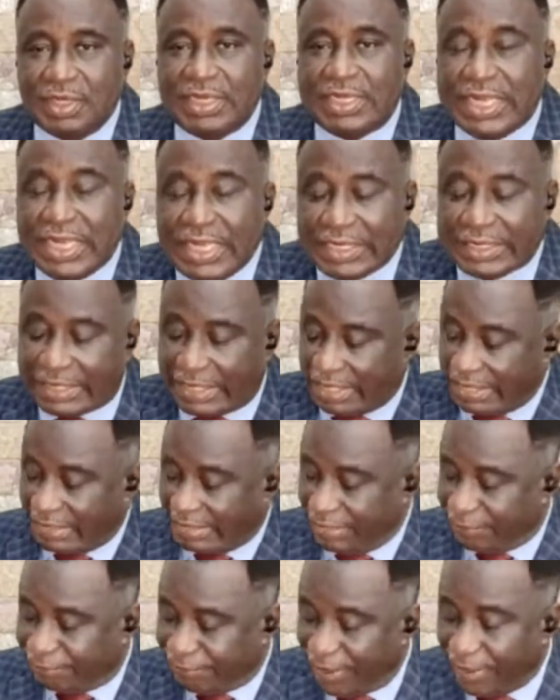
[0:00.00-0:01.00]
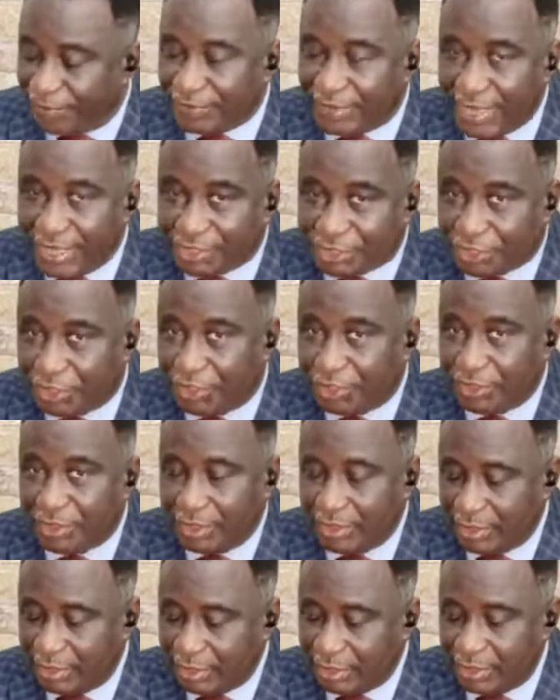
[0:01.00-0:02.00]
This is the foundation
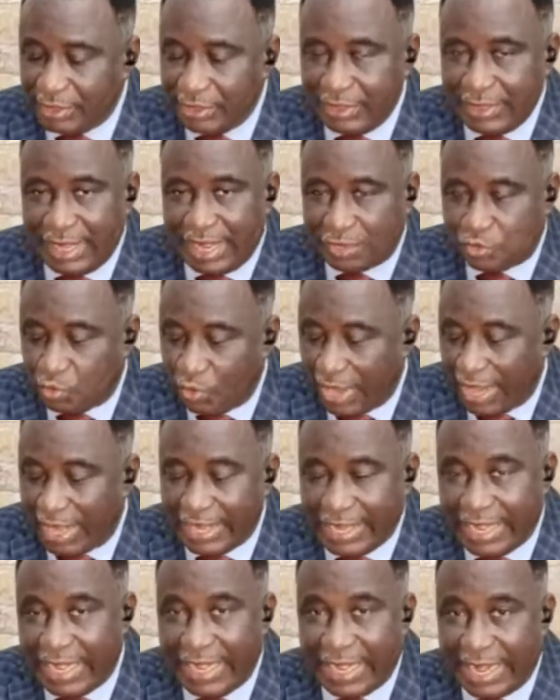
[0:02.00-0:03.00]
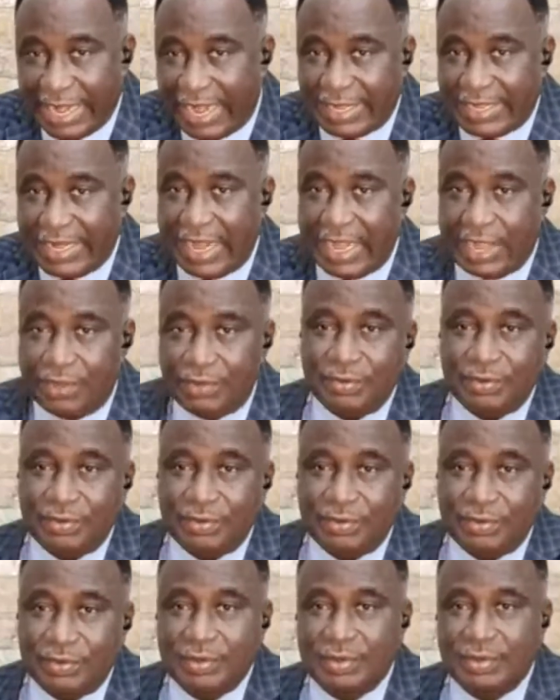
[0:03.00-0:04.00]
that we are laying right now
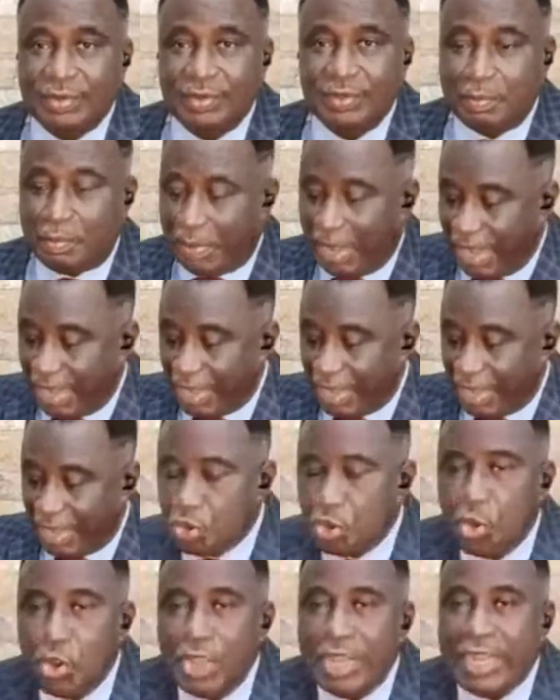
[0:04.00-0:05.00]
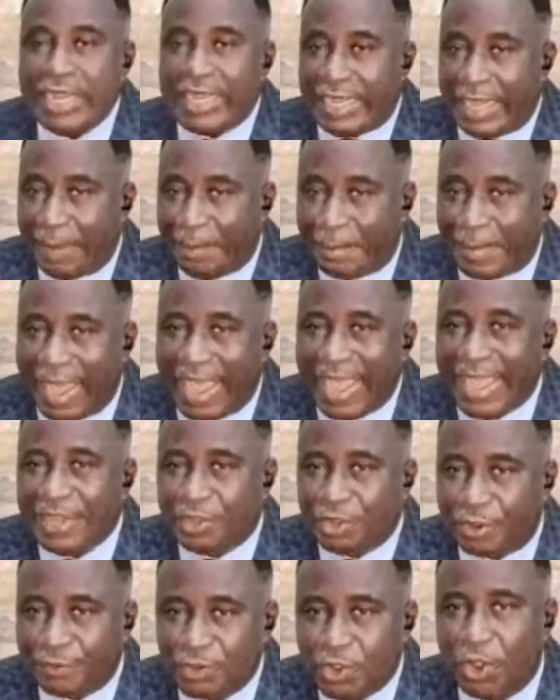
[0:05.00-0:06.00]
by knowing the
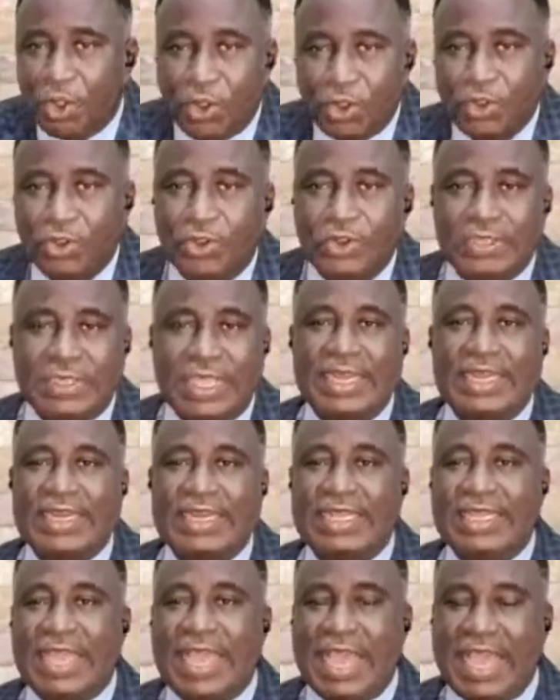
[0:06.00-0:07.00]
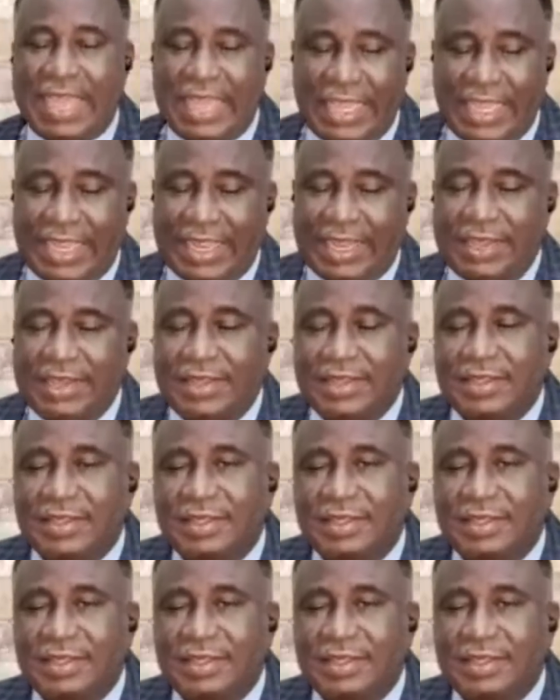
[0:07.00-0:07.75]
mind of God concerning the year ahead.